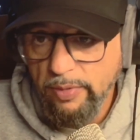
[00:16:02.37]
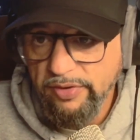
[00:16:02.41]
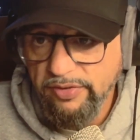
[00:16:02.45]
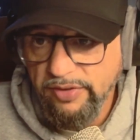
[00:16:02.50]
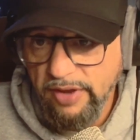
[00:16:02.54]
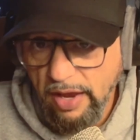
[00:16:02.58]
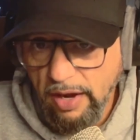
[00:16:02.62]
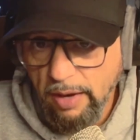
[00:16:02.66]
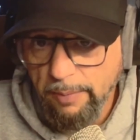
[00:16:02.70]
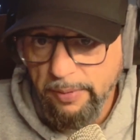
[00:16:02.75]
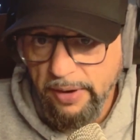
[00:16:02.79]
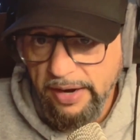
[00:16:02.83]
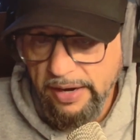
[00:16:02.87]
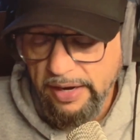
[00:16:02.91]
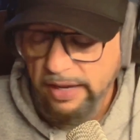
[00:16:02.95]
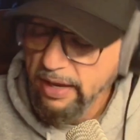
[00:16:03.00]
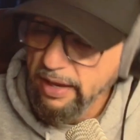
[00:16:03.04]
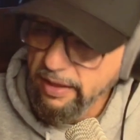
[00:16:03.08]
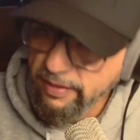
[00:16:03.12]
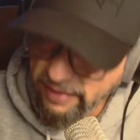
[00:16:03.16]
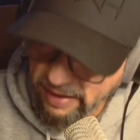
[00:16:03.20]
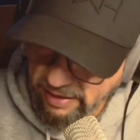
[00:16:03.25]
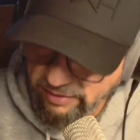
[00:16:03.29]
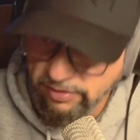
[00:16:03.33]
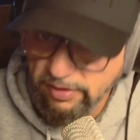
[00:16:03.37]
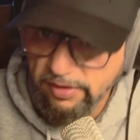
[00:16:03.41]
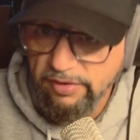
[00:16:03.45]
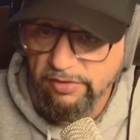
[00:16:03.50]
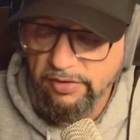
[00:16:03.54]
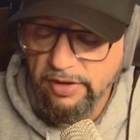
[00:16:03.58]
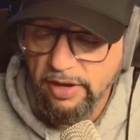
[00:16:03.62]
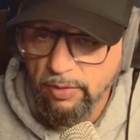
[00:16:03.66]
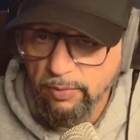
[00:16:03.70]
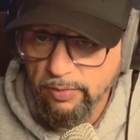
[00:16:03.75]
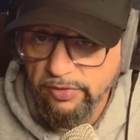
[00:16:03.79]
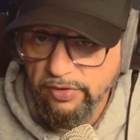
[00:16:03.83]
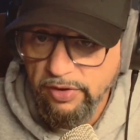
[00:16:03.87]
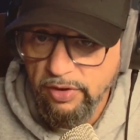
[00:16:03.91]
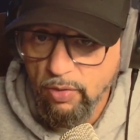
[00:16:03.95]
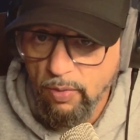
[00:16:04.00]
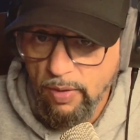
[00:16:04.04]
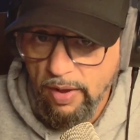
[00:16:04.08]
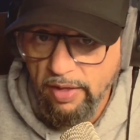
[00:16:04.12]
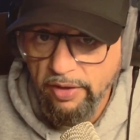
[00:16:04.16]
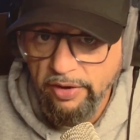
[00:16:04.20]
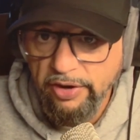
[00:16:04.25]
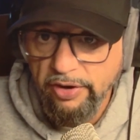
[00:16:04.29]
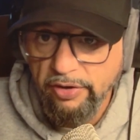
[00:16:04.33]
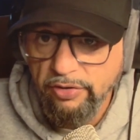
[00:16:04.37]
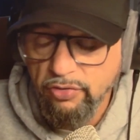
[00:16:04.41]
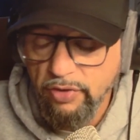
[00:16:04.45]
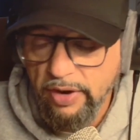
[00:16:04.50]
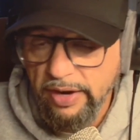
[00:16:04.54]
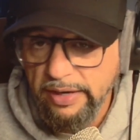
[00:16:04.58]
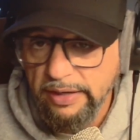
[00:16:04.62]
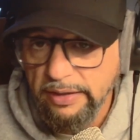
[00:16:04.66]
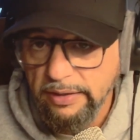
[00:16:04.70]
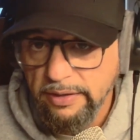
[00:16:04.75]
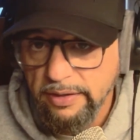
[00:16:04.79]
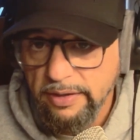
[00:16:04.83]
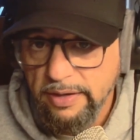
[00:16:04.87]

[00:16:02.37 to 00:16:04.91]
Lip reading: celebrating, that's a distinguishing quality or trait.